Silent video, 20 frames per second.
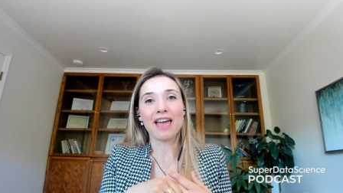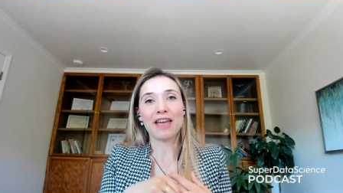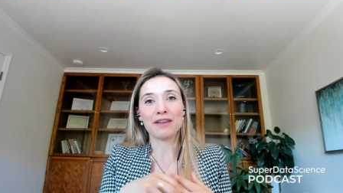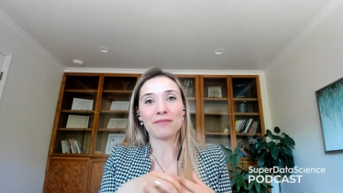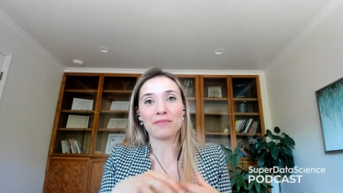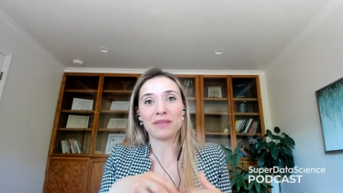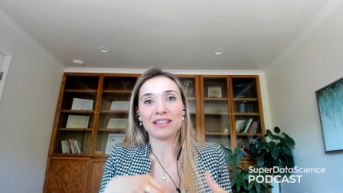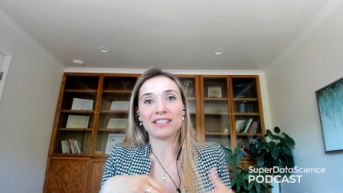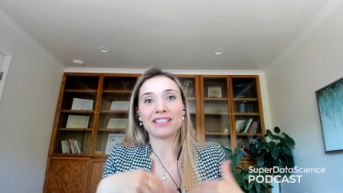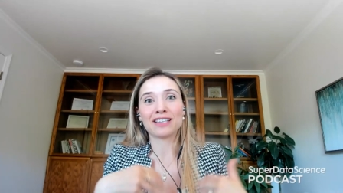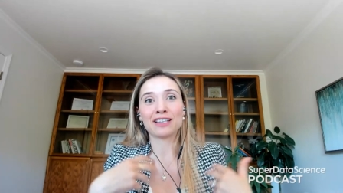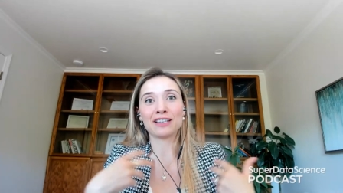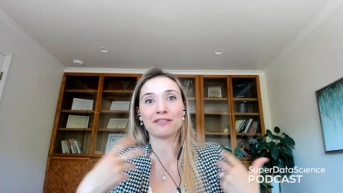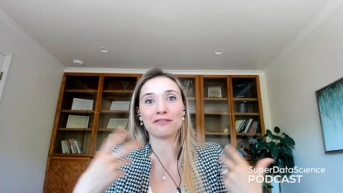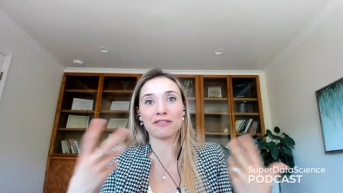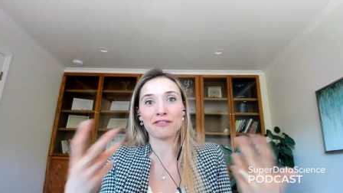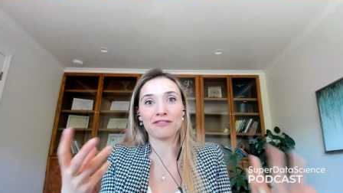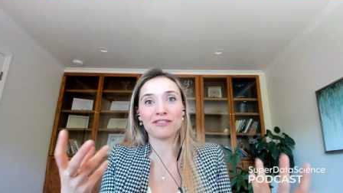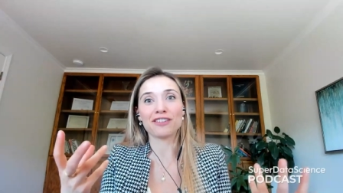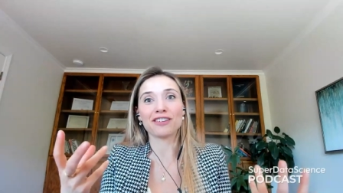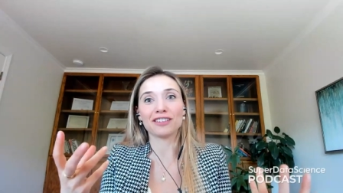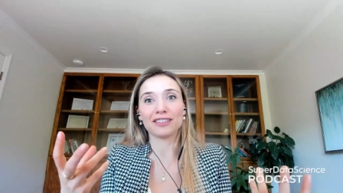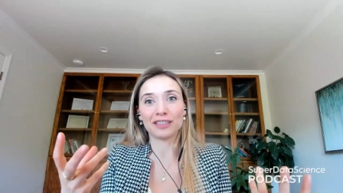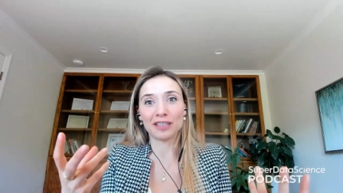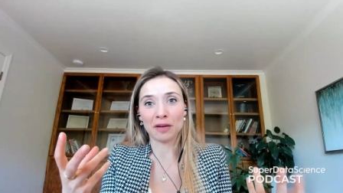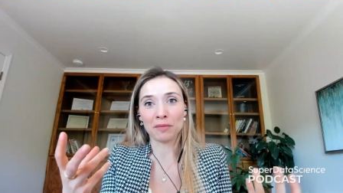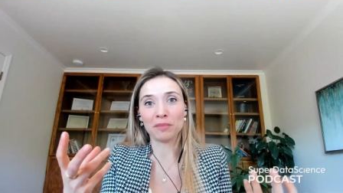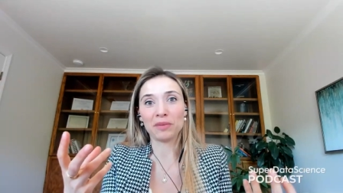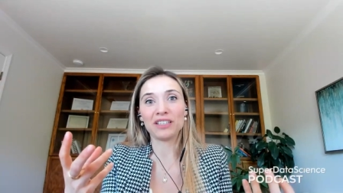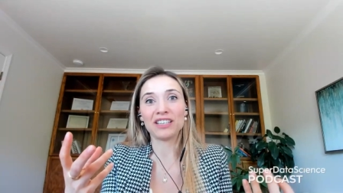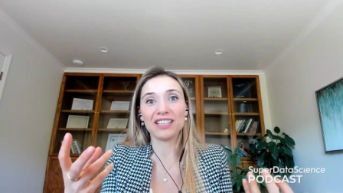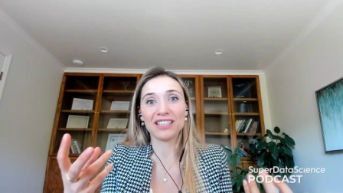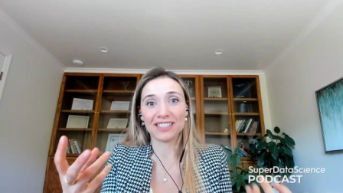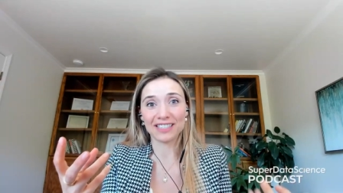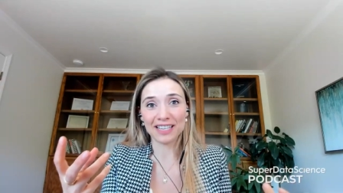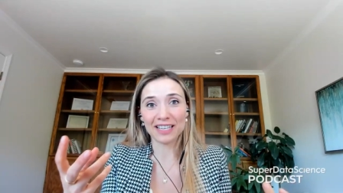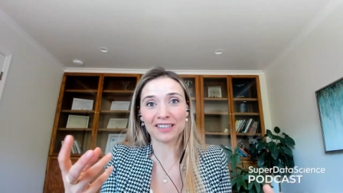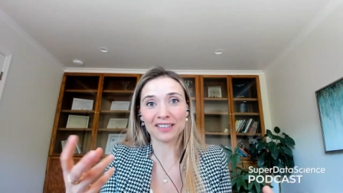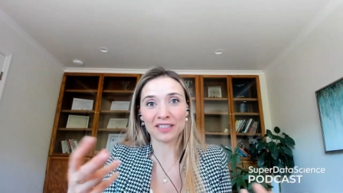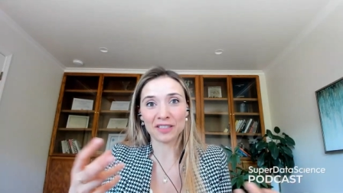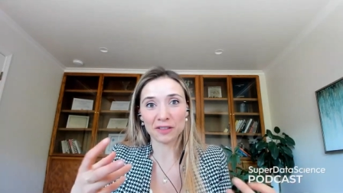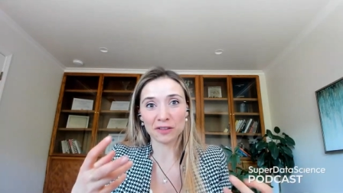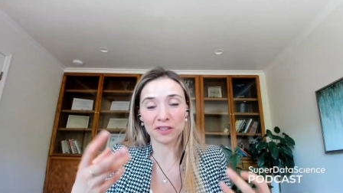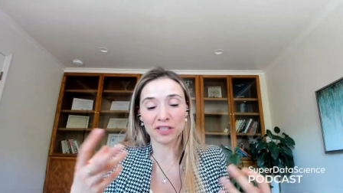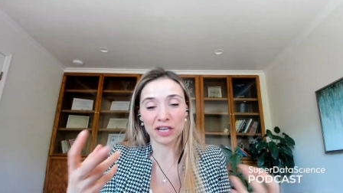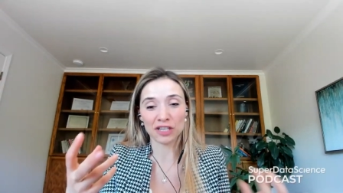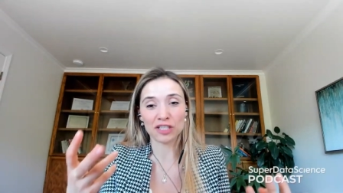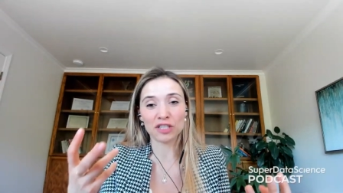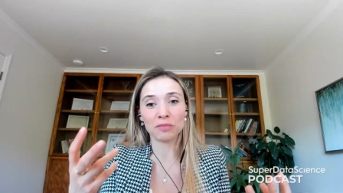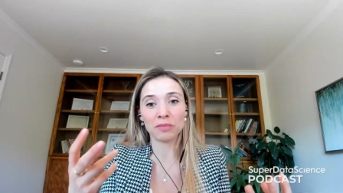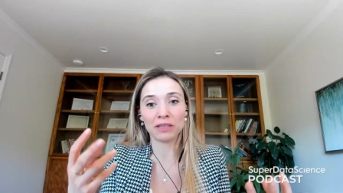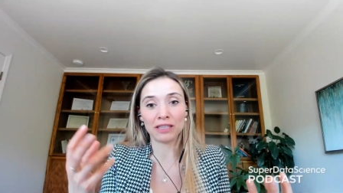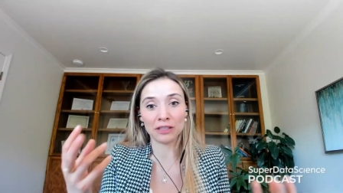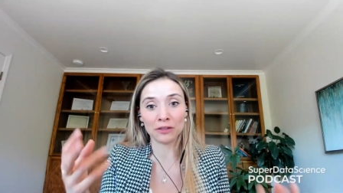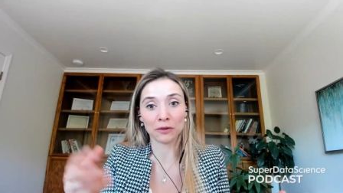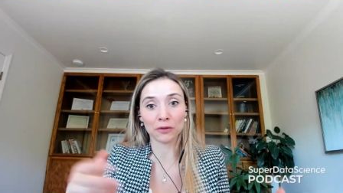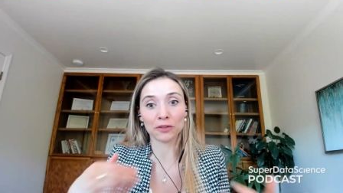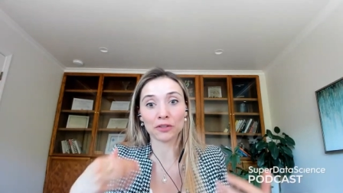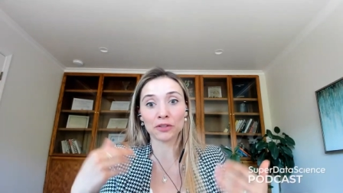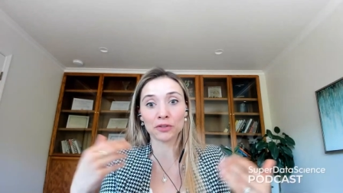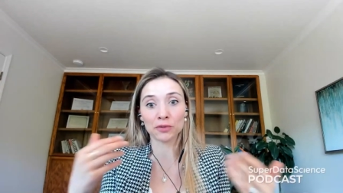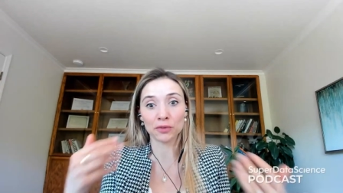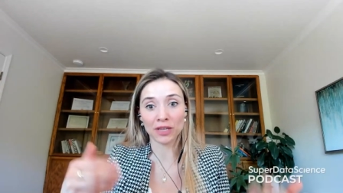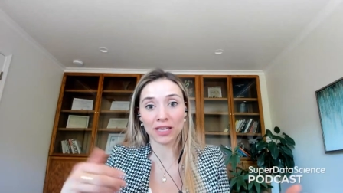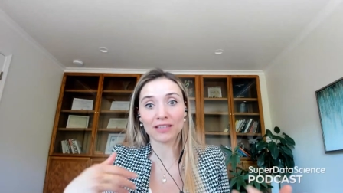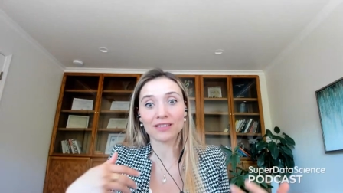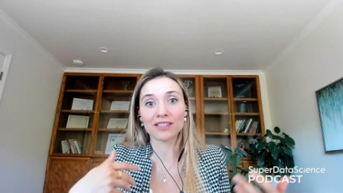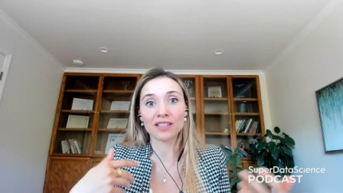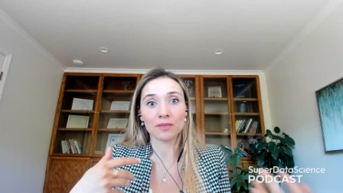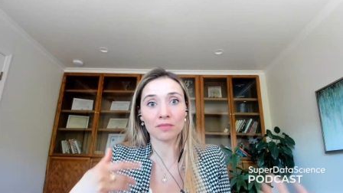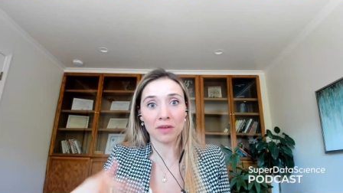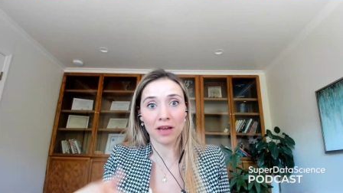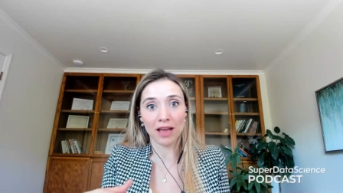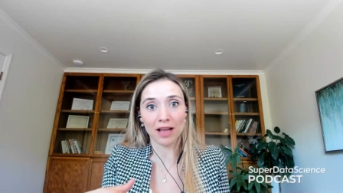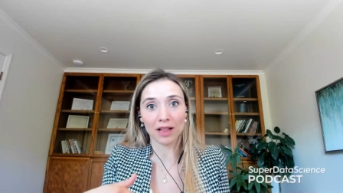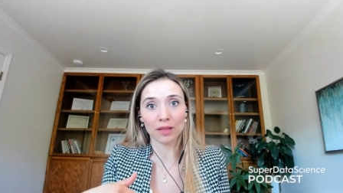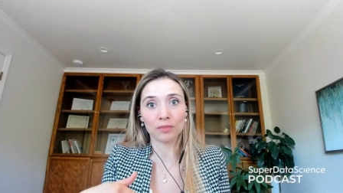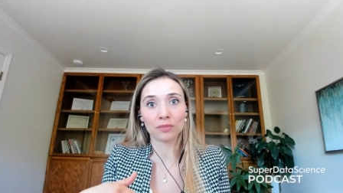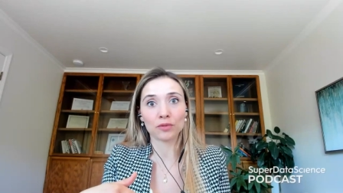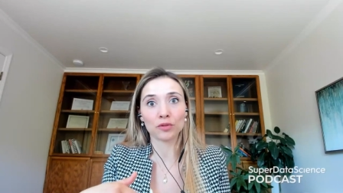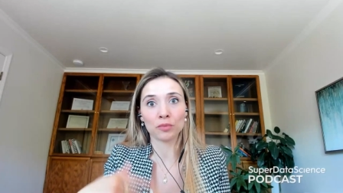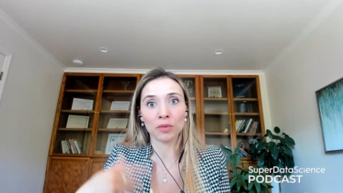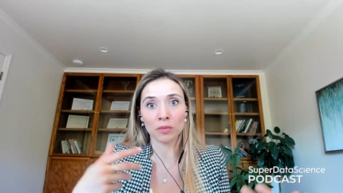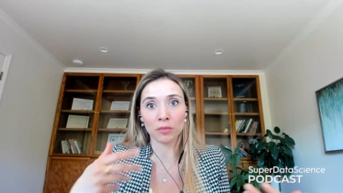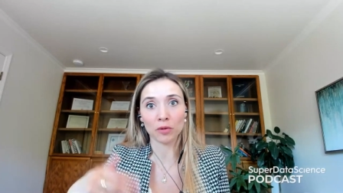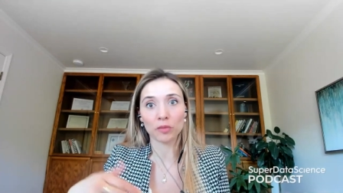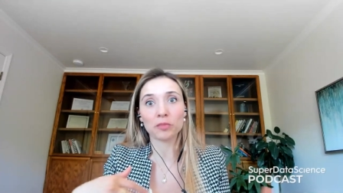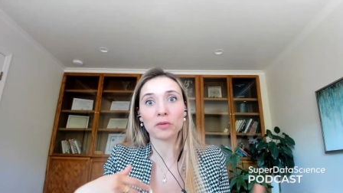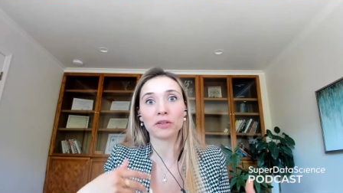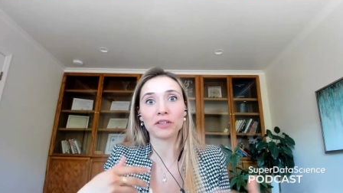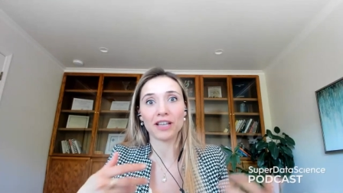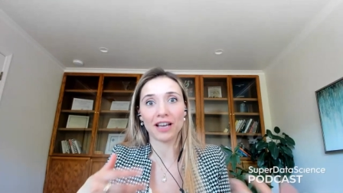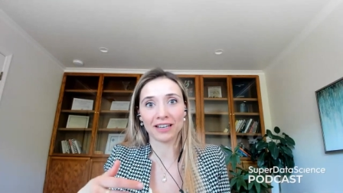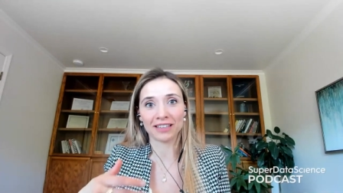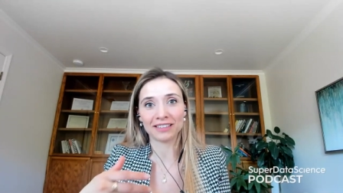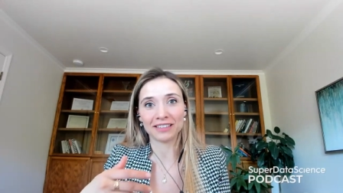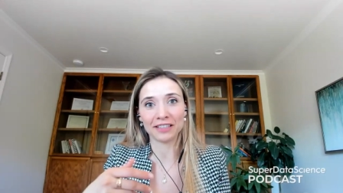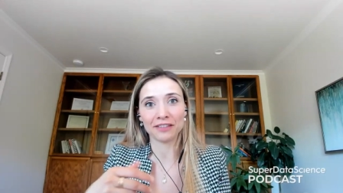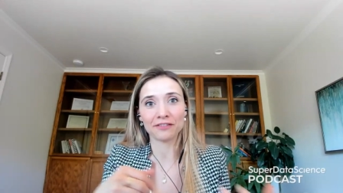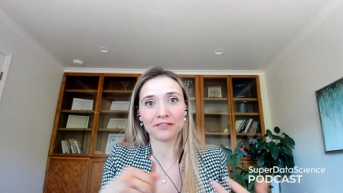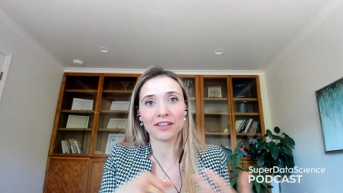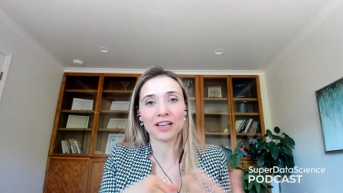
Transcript: and basically revealed company secrets to ChatGPT in order to get some help to be more productive.